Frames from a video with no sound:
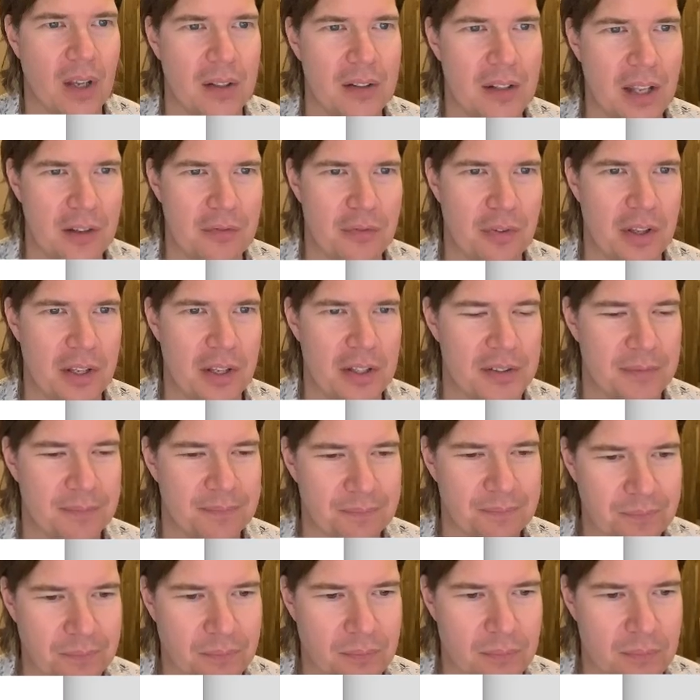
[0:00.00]
Not for this.
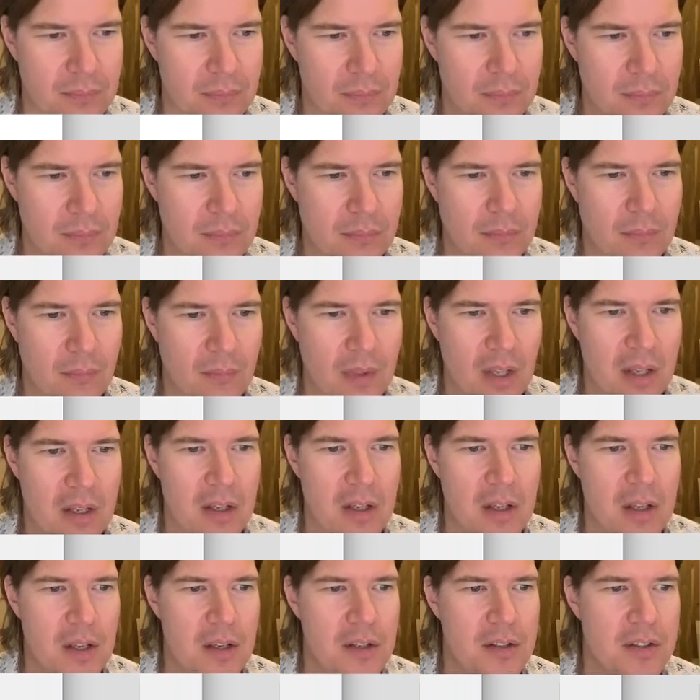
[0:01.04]

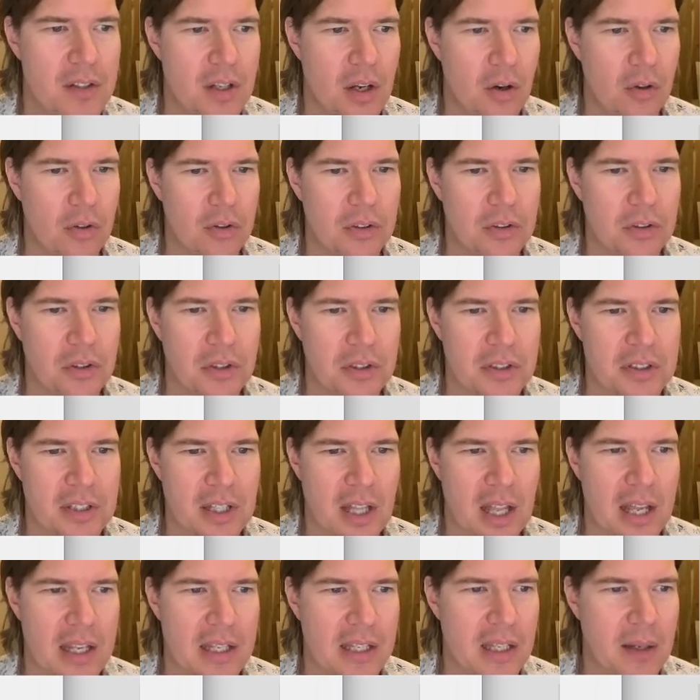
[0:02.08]
So looks
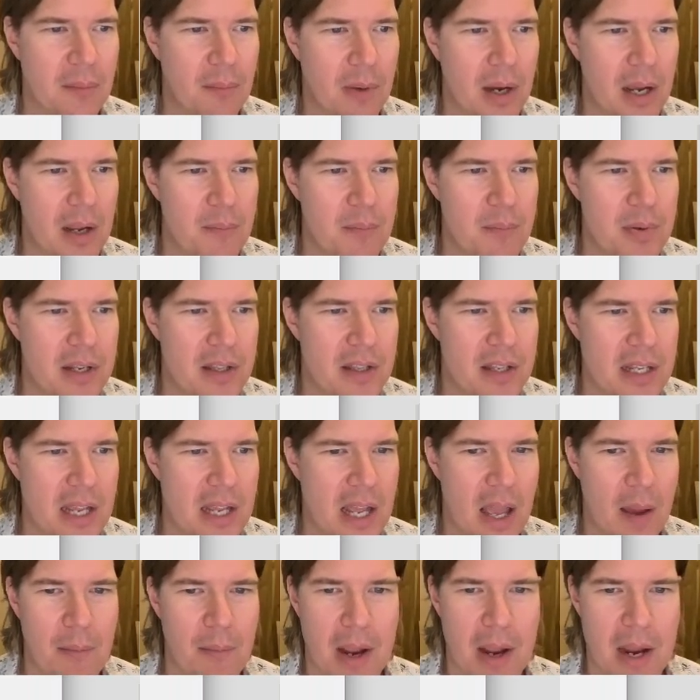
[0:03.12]
like it might be the
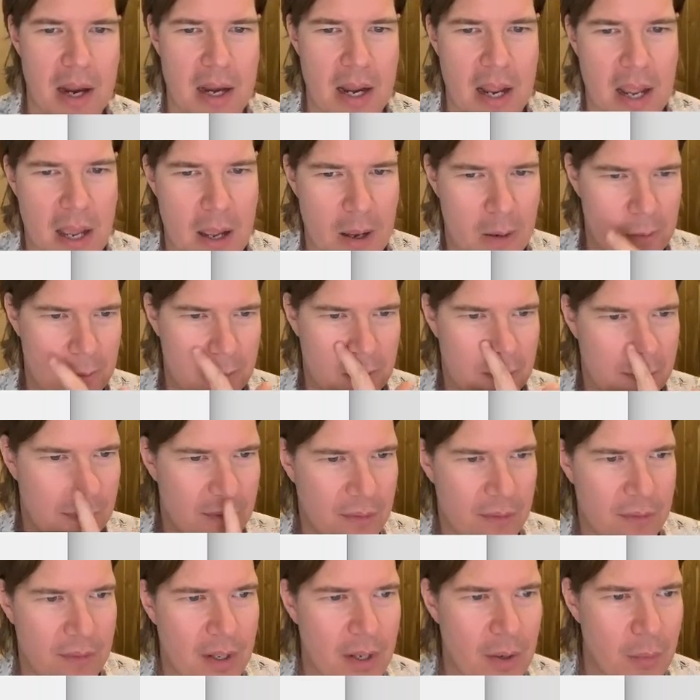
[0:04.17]
M8N
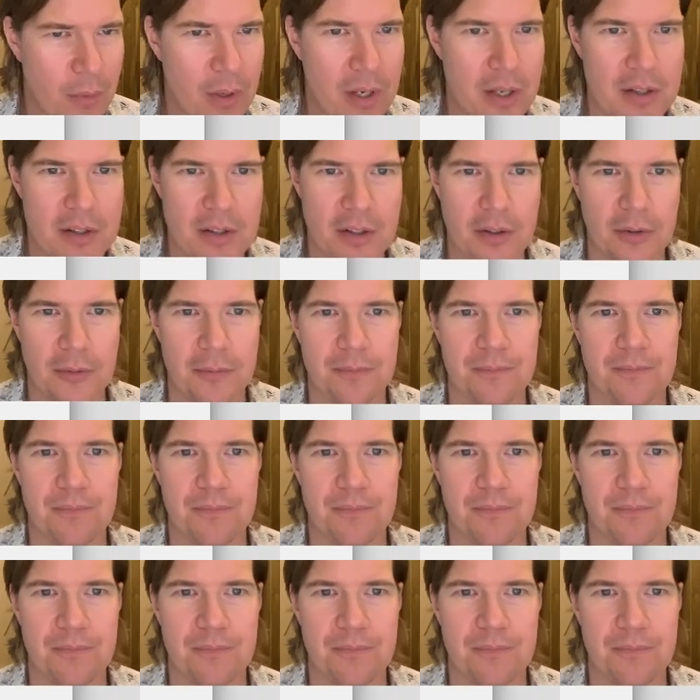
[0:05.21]
that we do.